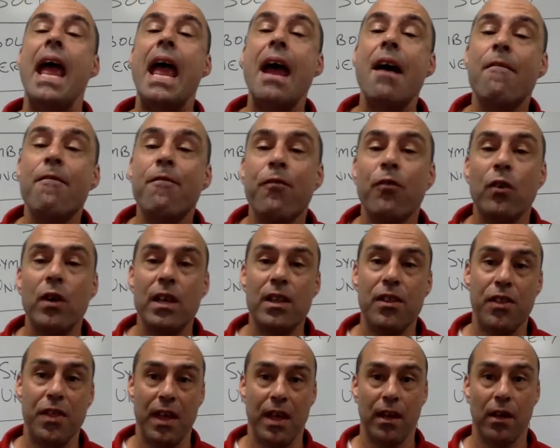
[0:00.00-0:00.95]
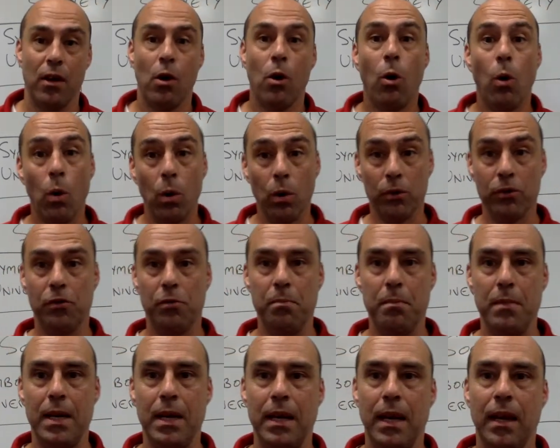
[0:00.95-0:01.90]
everything holds
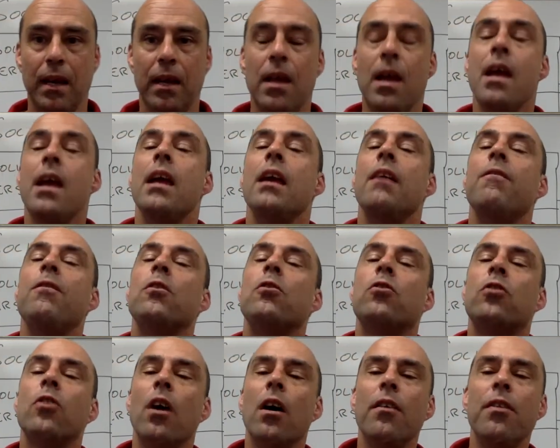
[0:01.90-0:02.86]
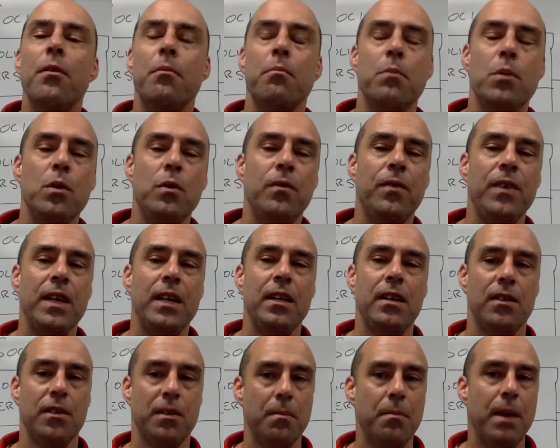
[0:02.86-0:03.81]
meaning. If you saw the
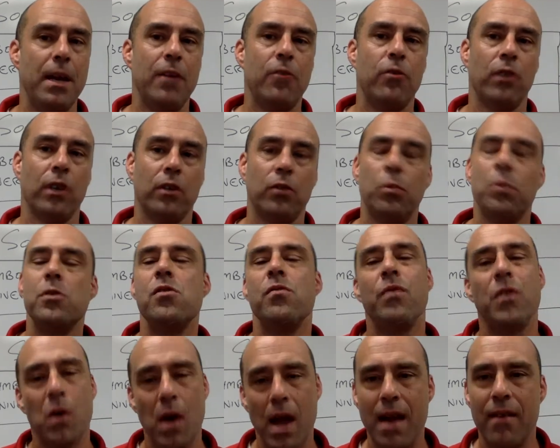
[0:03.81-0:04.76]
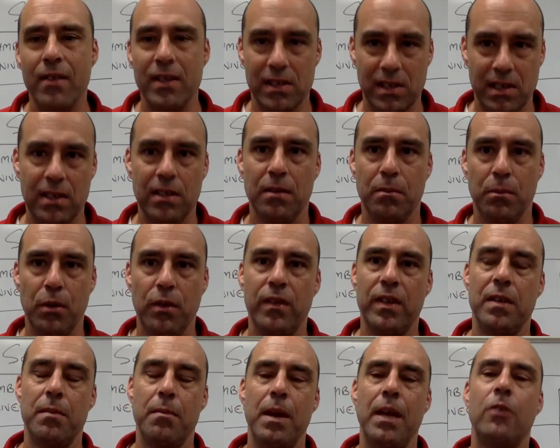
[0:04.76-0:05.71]
movie The Matrix, which if you haven't seen the
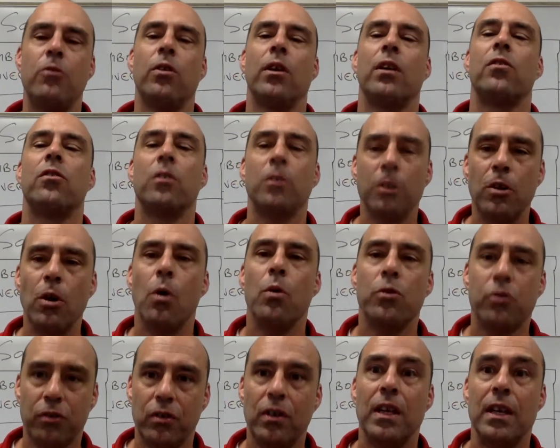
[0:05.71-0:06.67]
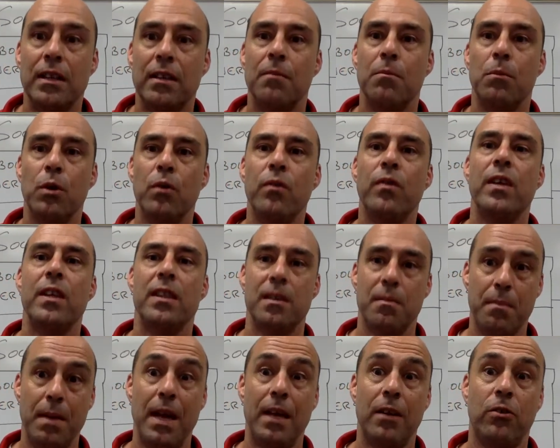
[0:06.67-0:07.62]
movie The Matrix, go see the movie The
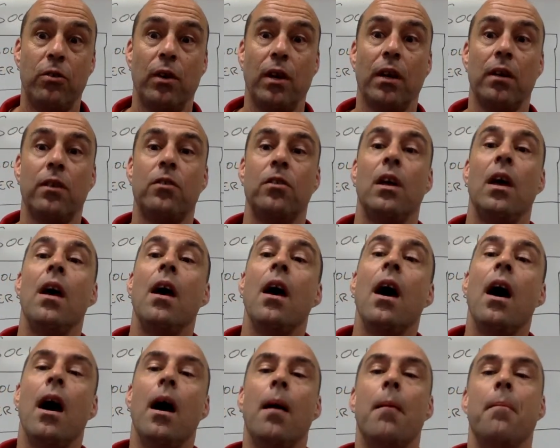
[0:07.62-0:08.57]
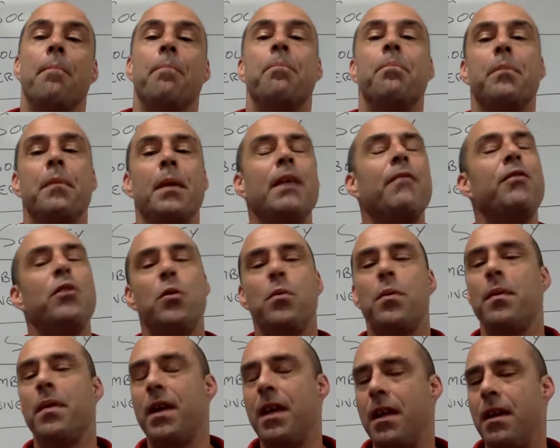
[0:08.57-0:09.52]
Matrix. Um, if
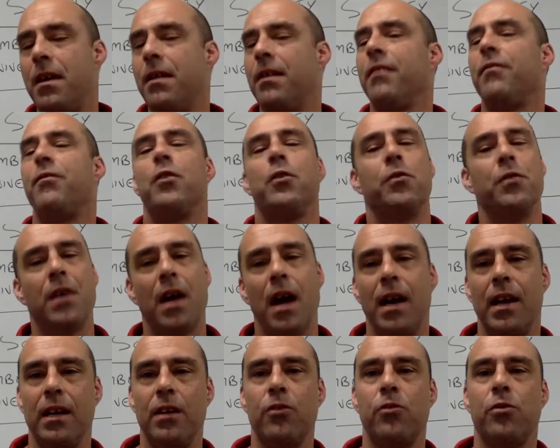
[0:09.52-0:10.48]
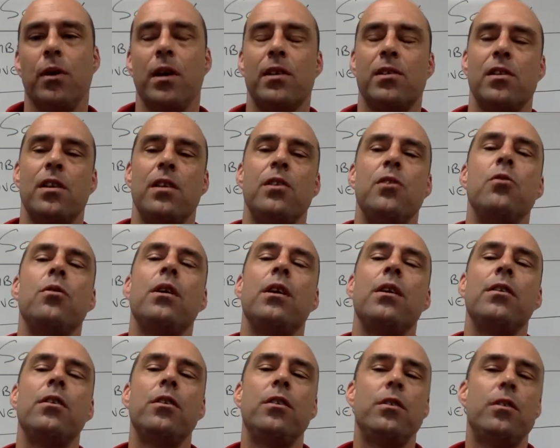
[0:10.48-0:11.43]
you if you're not interested, you could
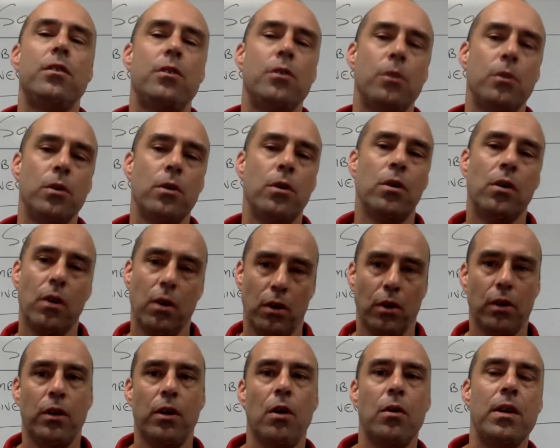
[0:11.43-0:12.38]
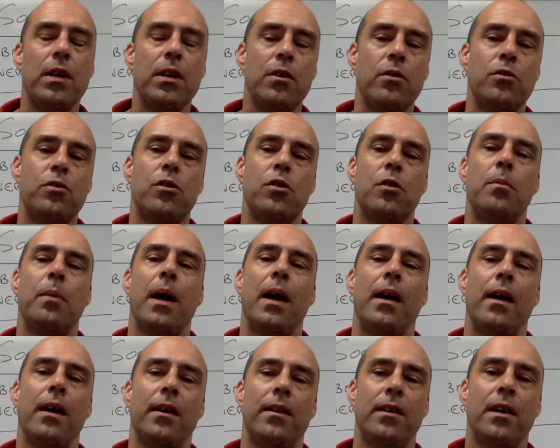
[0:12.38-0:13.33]
Google or go to YouTube
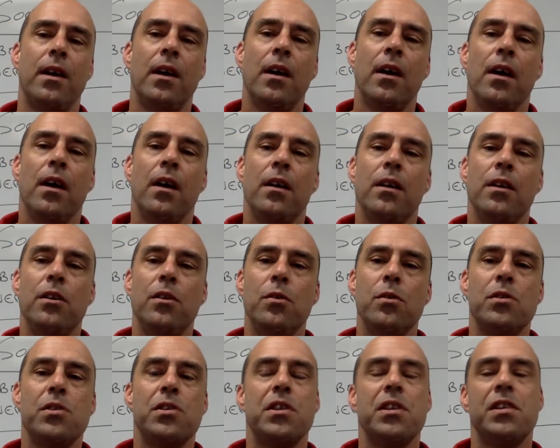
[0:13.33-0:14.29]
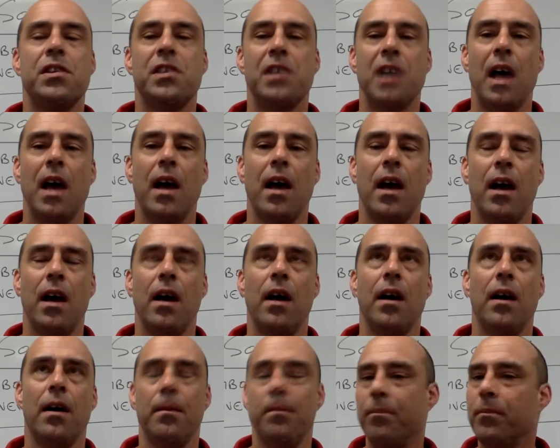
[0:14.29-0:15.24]
and use the
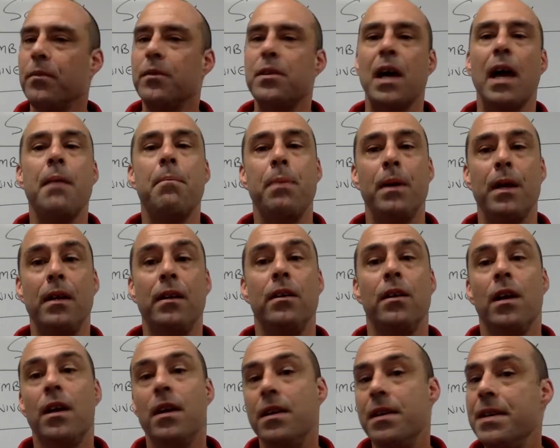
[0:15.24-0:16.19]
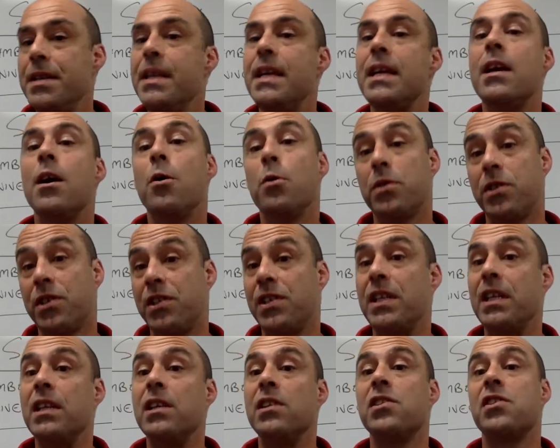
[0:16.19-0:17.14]
uh, type in Neo
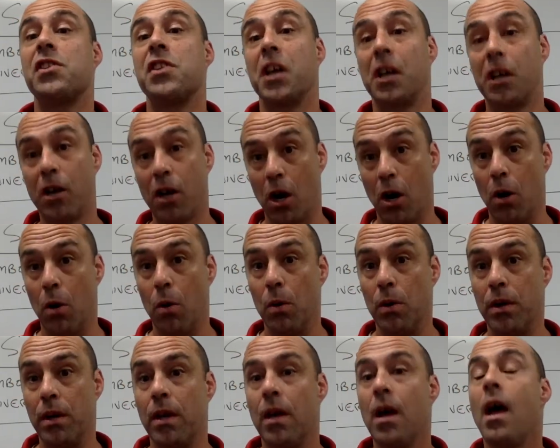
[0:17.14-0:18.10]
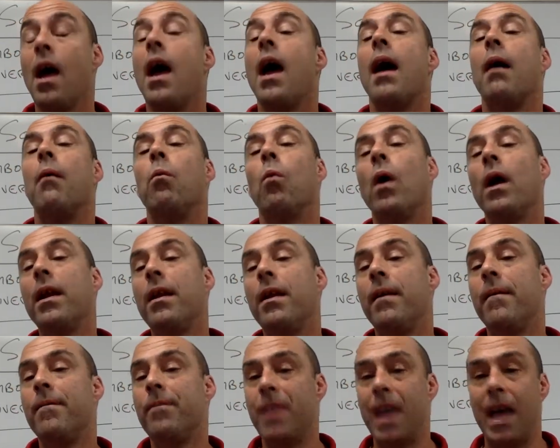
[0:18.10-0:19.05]
sees the code. And
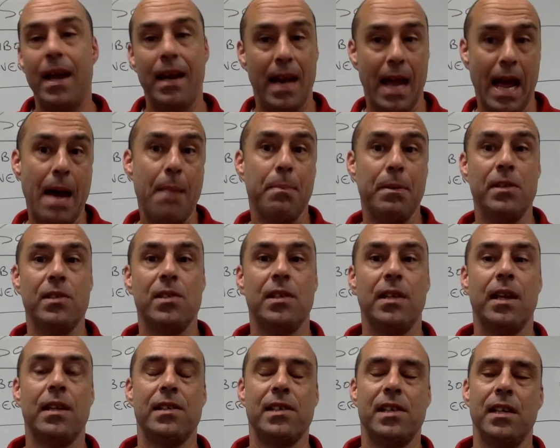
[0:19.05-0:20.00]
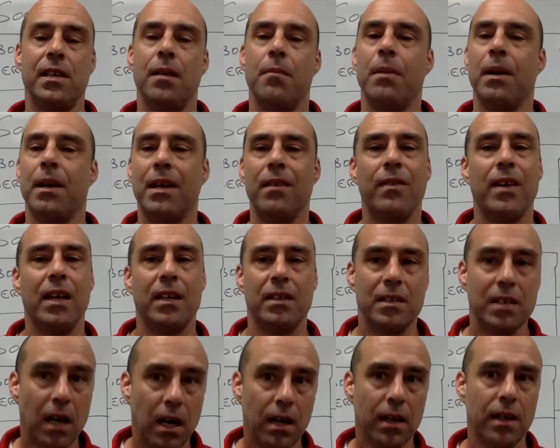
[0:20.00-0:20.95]
what that happens in that scene, I'm not giving a
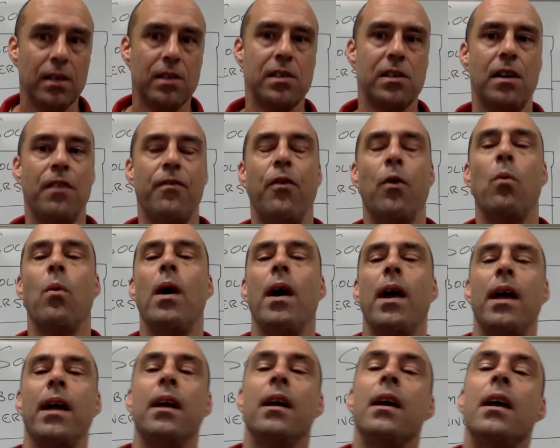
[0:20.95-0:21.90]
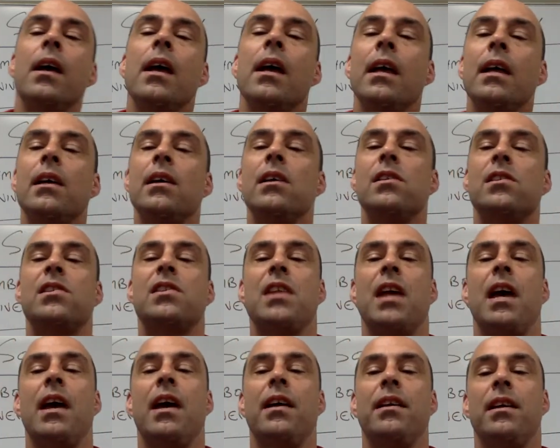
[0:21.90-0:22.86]
ton of stuff away, is
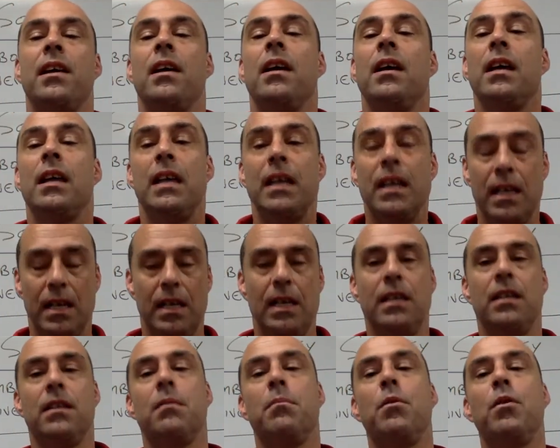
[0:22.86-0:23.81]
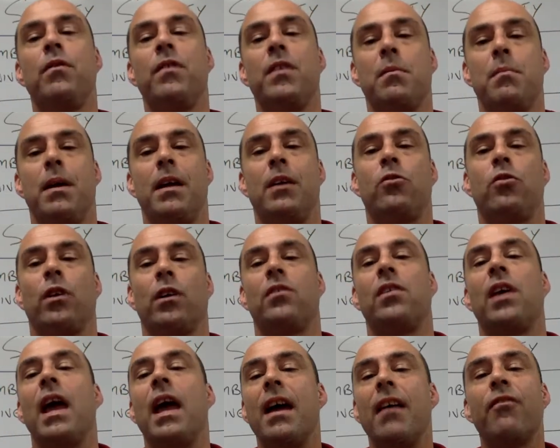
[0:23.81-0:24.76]
that in the movie The
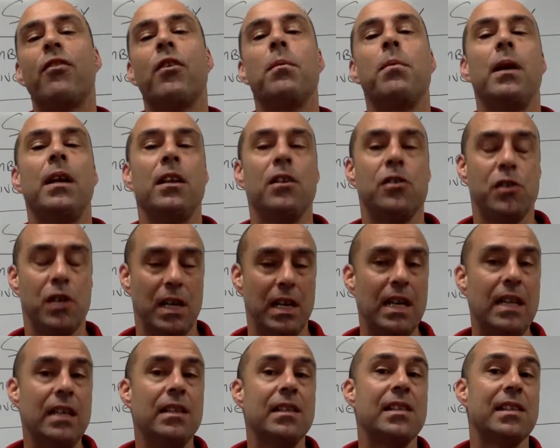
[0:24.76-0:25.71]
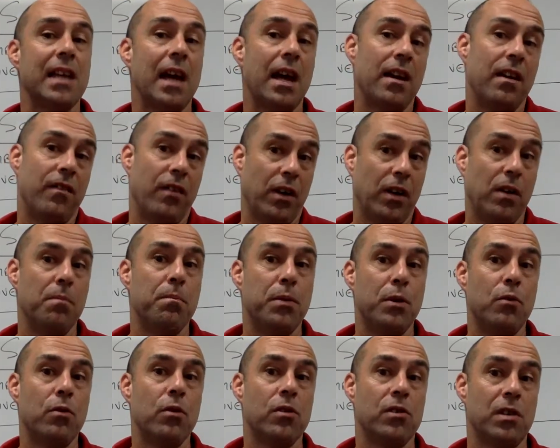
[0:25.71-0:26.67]
Matrix, everybody is inside of a
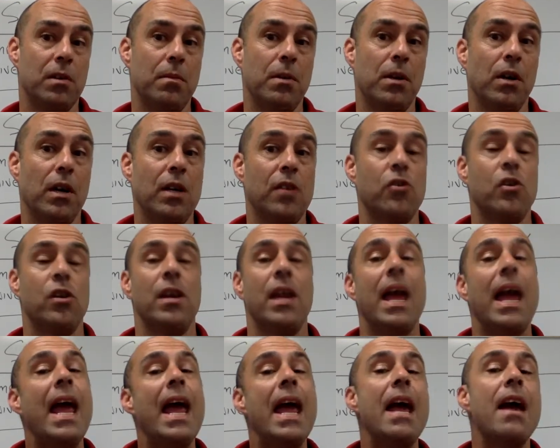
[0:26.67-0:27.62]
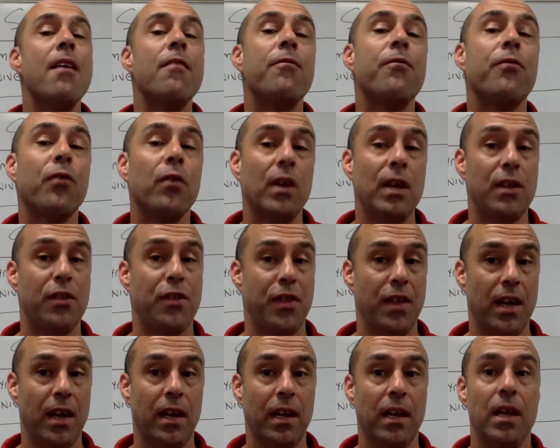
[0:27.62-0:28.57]
computer simulation.
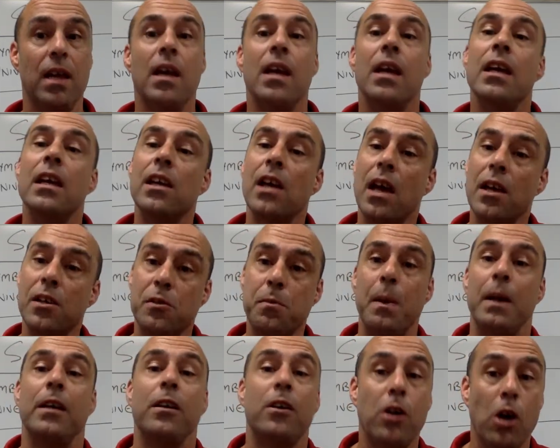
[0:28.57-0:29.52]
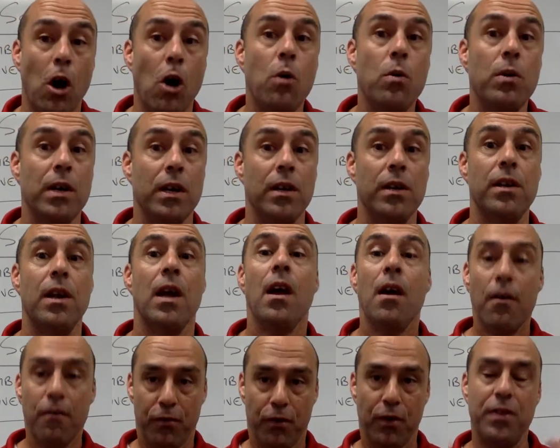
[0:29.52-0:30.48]
Everything has been coded
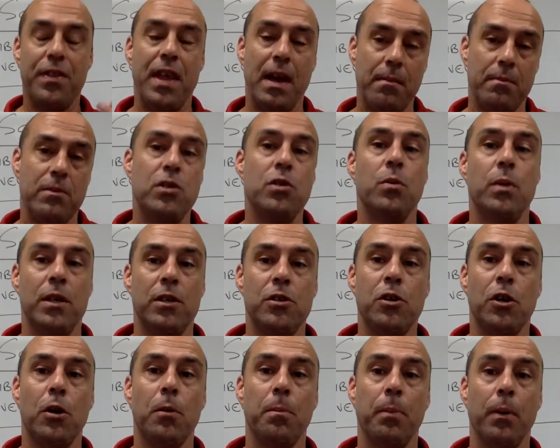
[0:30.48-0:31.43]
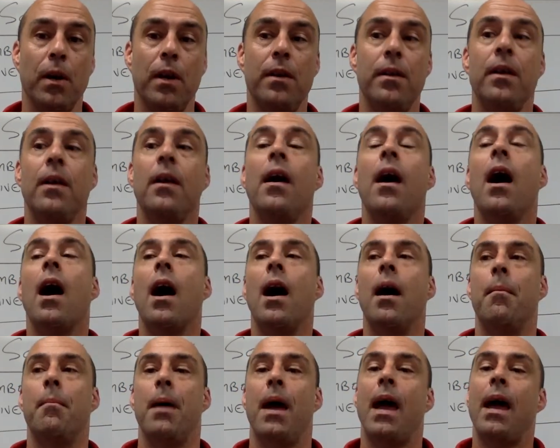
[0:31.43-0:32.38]
for them to interpret.
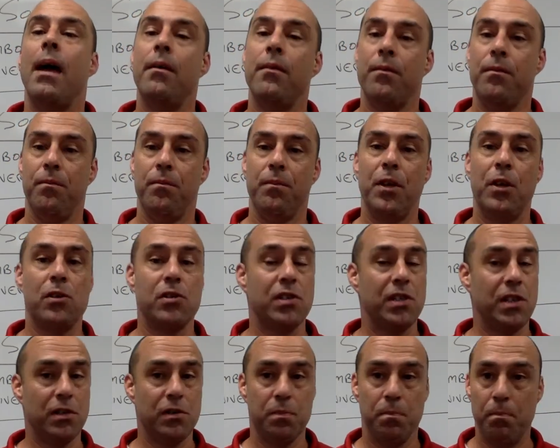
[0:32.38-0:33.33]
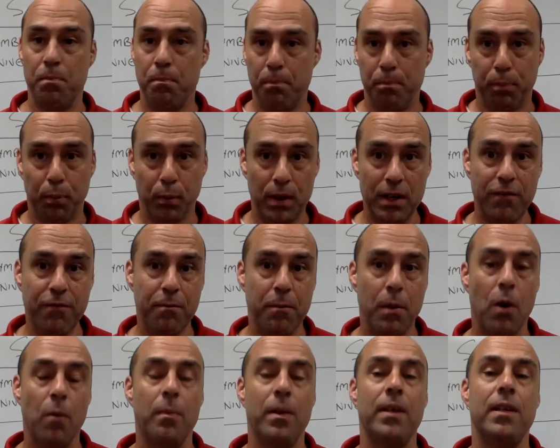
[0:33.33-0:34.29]
Um, and there's this brief
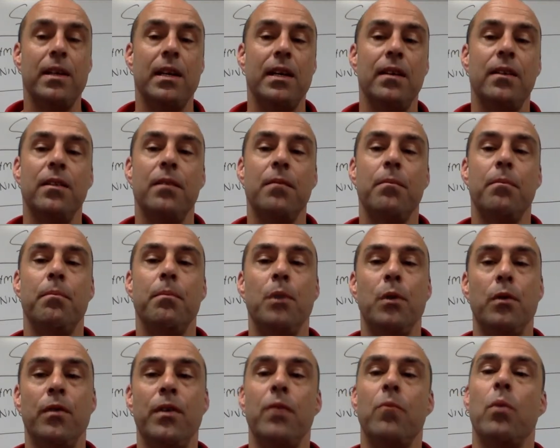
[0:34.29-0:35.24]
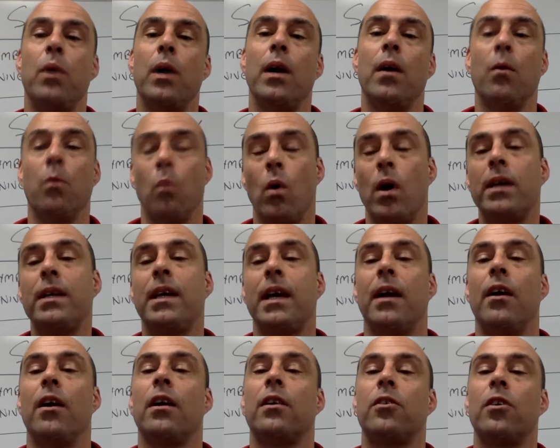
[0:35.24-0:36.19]
moment in the movie where one
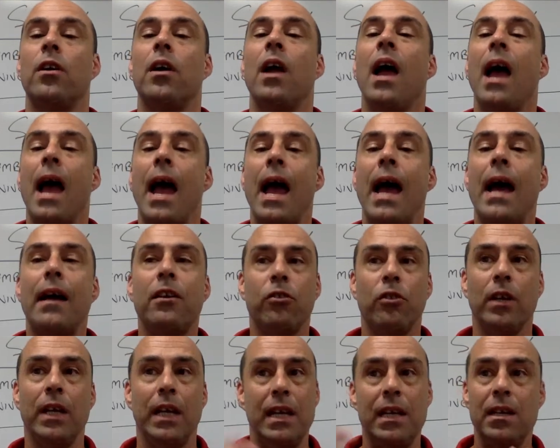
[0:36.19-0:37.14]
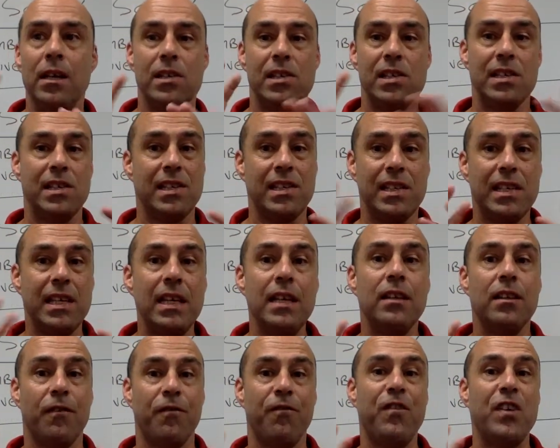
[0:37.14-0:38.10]
character actually he doesn't see
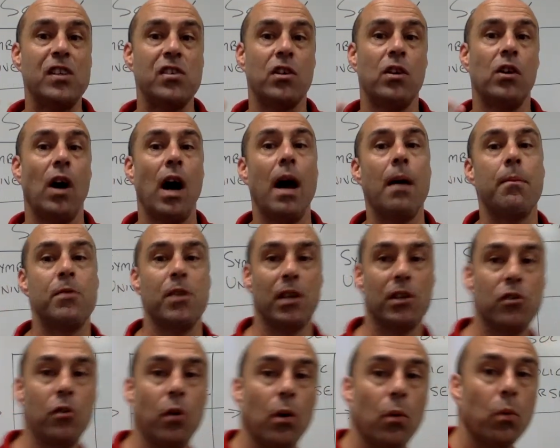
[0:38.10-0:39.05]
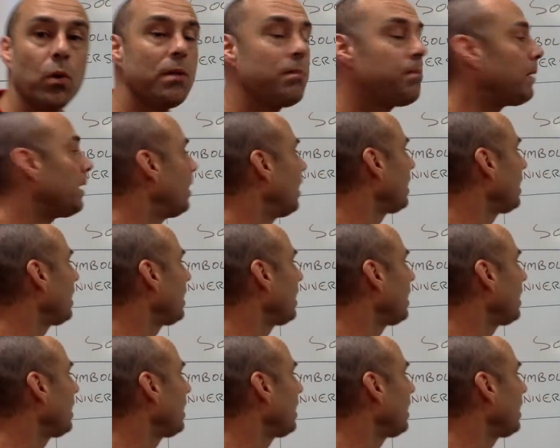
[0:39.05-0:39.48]
the physical object, so it wouldn't be